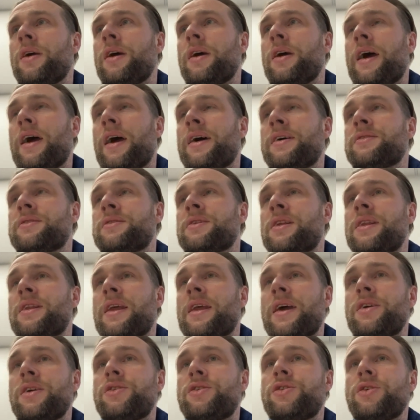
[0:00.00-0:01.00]
as a
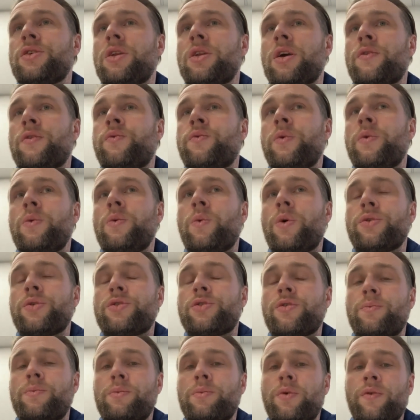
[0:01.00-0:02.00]
nation, if we want
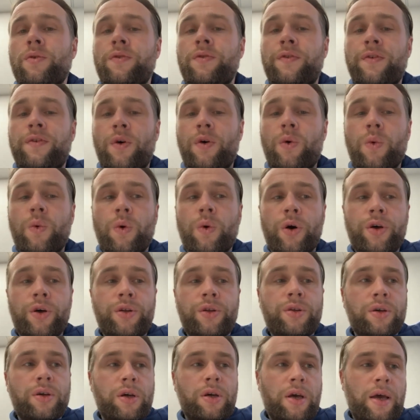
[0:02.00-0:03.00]
to move forward,
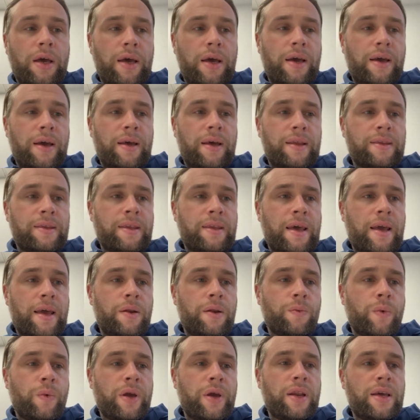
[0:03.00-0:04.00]

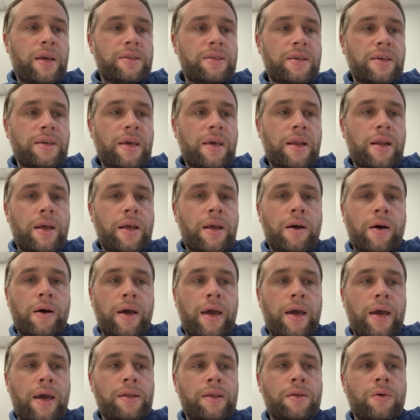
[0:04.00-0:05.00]
then we need to get it in our
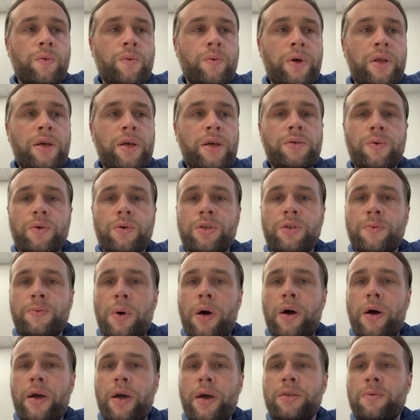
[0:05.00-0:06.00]
head that we need to
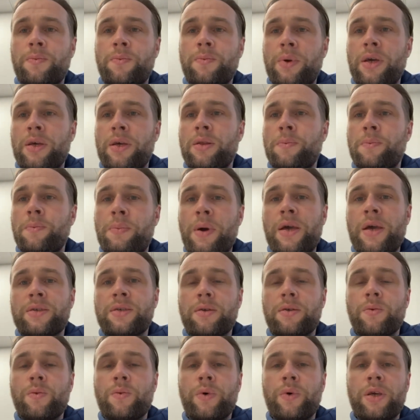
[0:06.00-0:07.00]
aspire to be the best
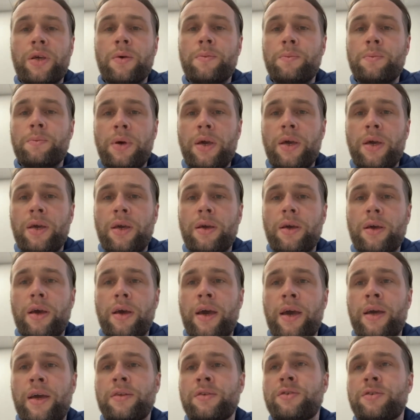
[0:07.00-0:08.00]
that we can be.
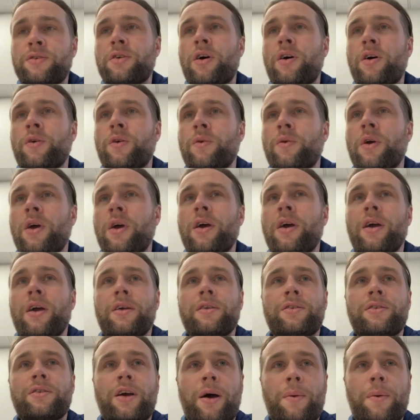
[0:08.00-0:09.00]
And so,
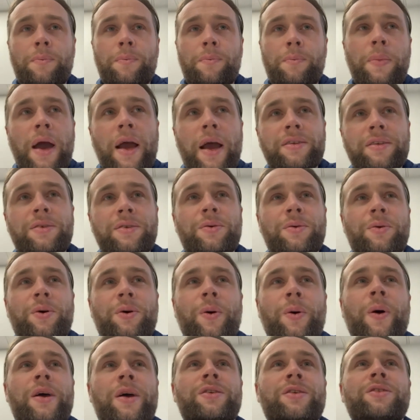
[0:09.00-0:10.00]
to come back to your
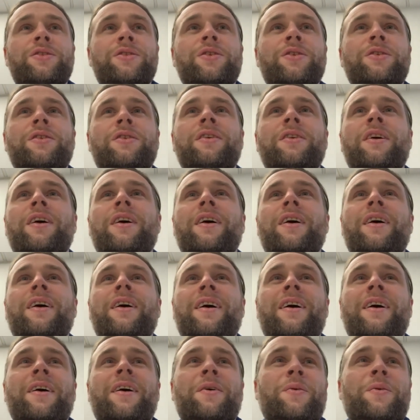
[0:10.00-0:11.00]
question,
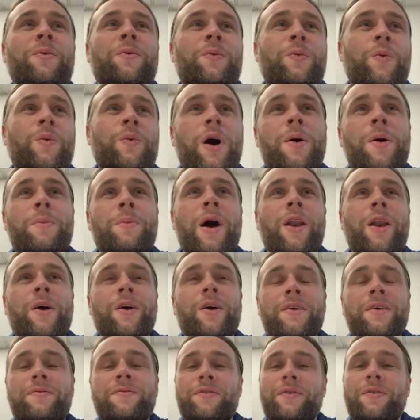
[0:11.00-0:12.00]
what am I
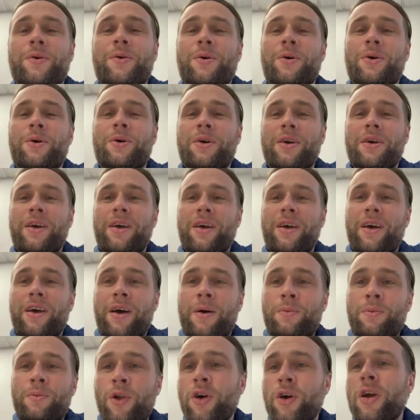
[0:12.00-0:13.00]
looking for?
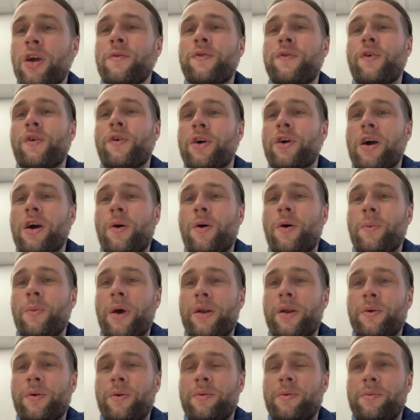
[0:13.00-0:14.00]
I'm looking for a gold
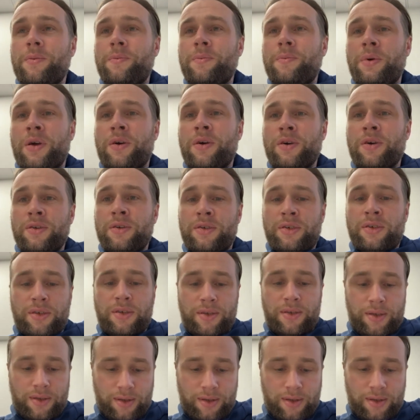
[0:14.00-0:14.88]
medal, because